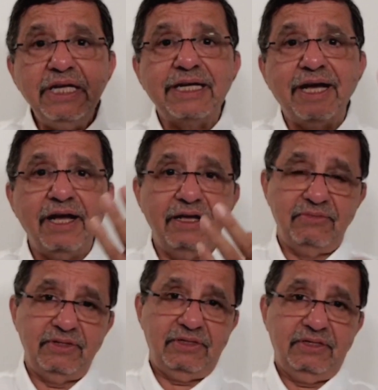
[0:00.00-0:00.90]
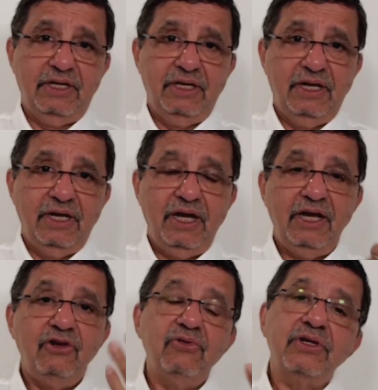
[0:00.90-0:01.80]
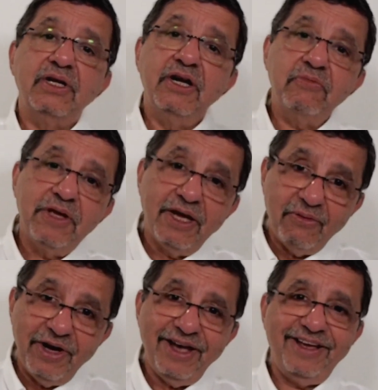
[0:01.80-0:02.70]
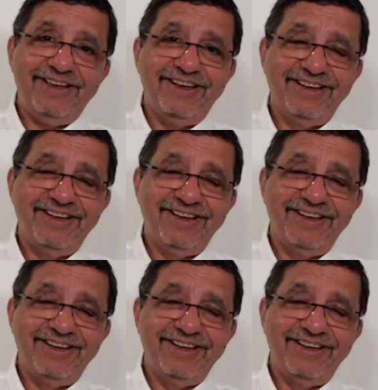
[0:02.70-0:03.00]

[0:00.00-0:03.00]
times and you turned me away.